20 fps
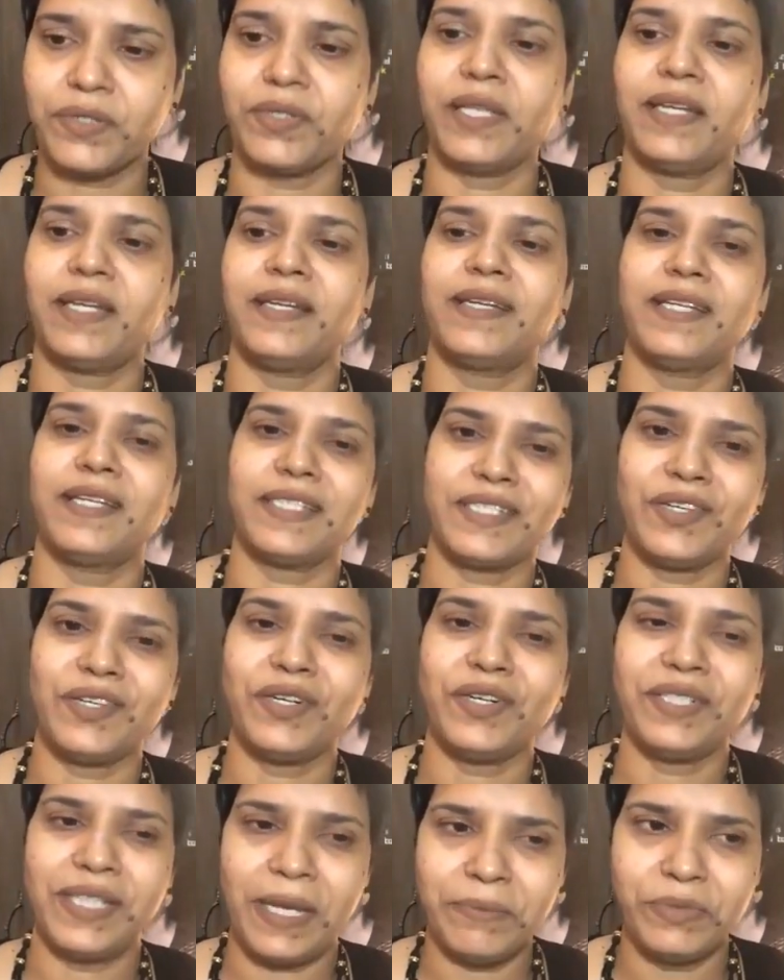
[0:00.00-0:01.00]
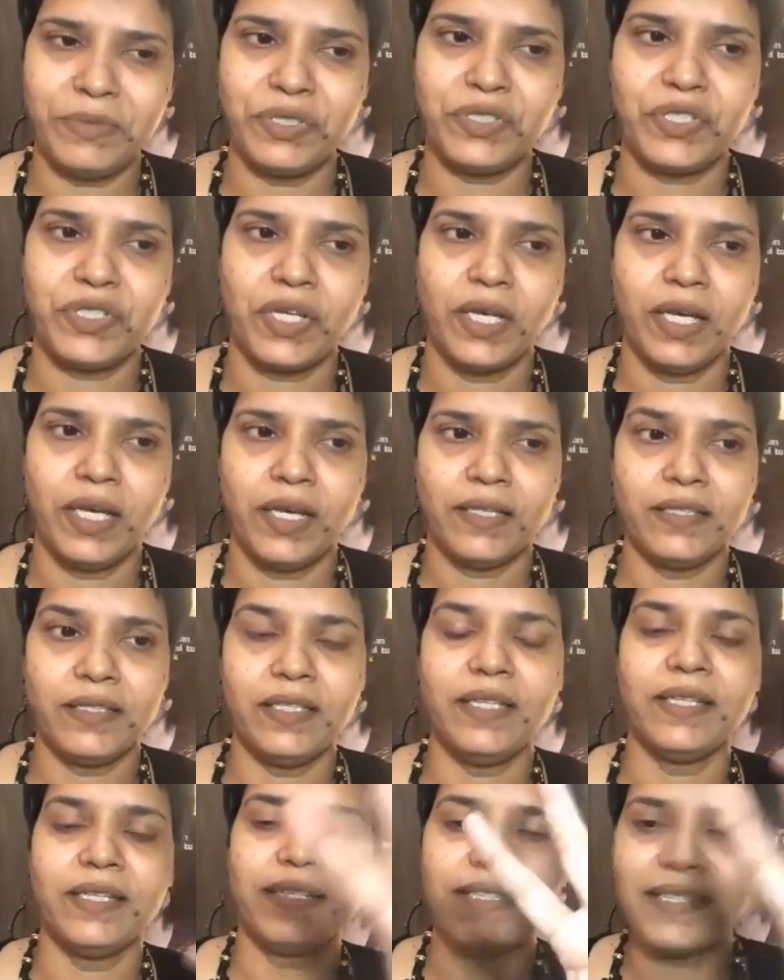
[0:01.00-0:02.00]
so that it does not damage
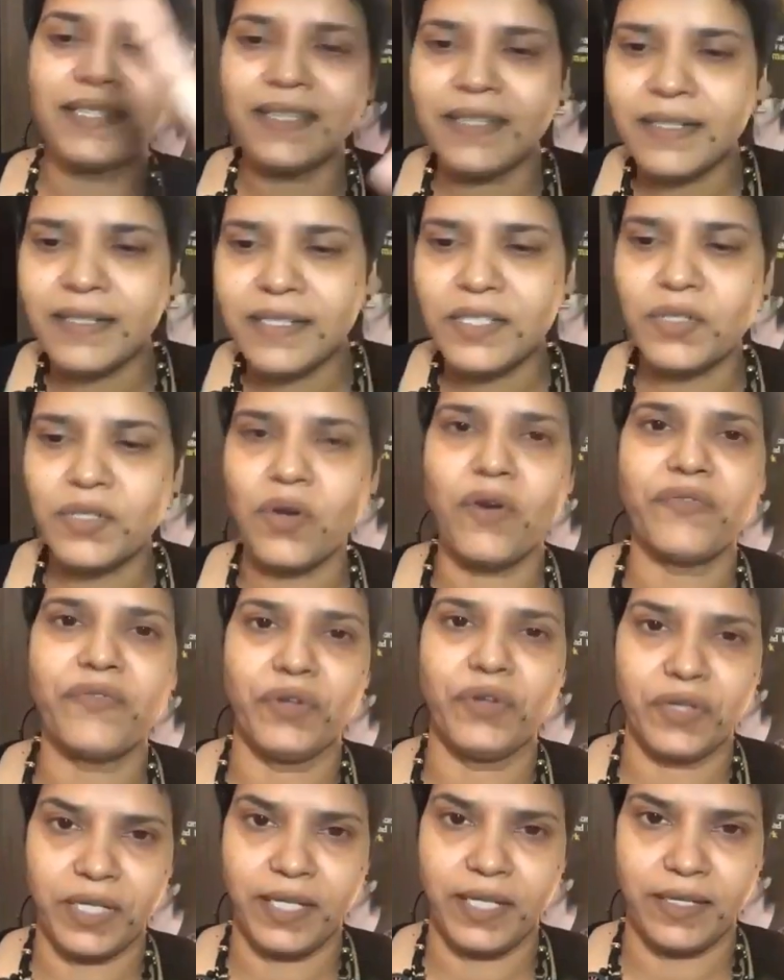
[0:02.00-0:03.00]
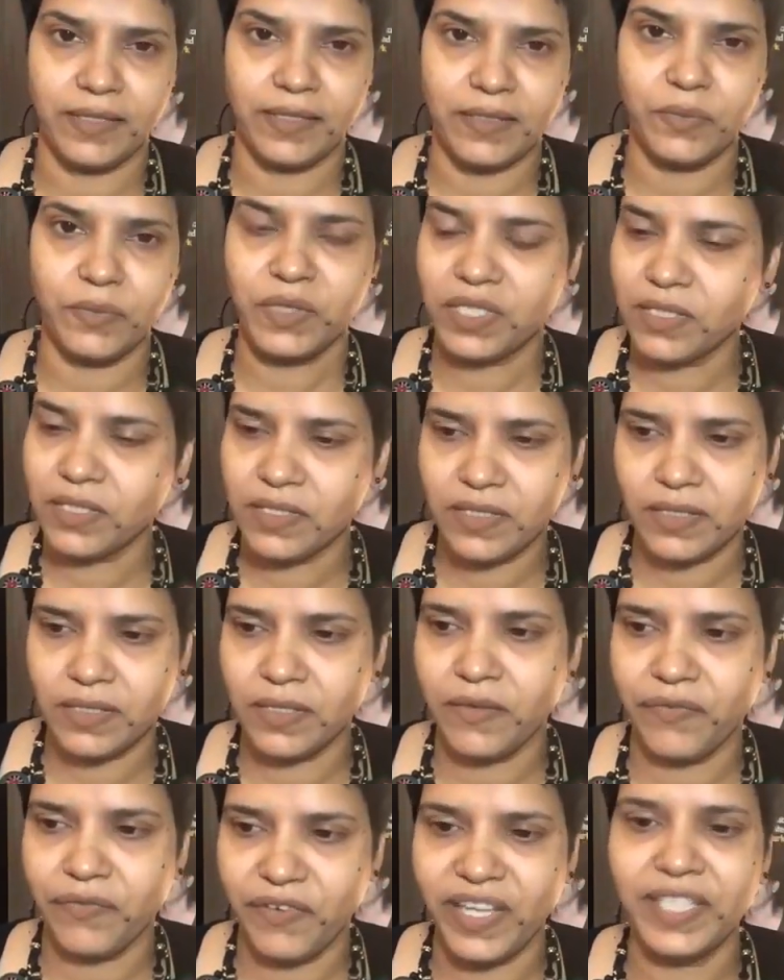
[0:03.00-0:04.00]
the interiors of your case, which
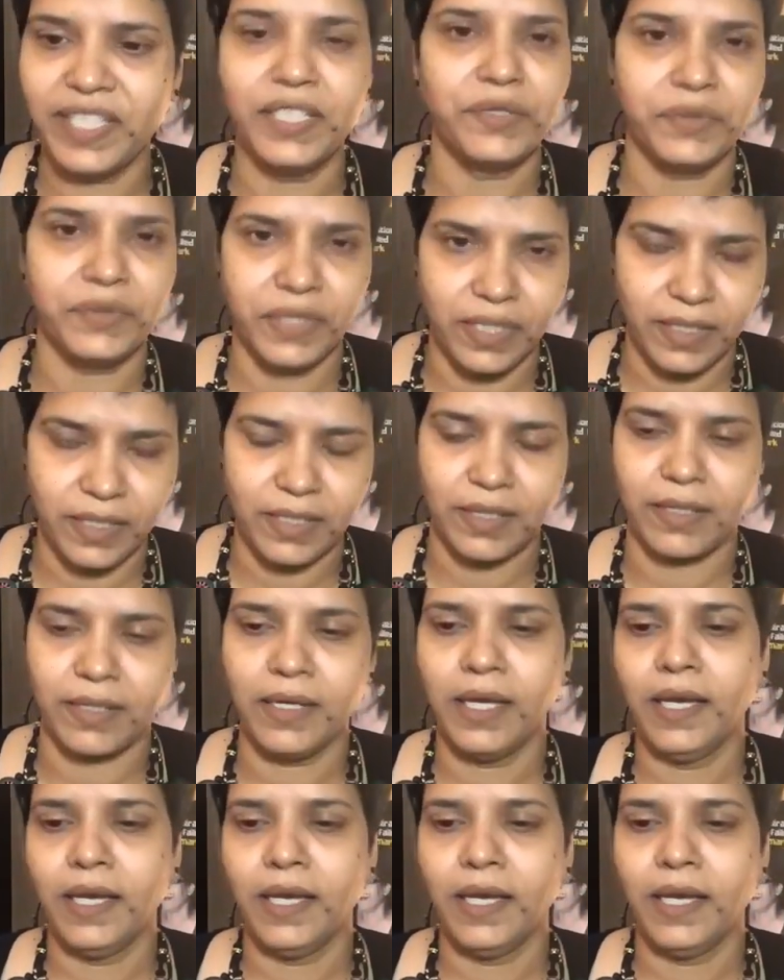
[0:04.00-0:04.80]
is fairly unique.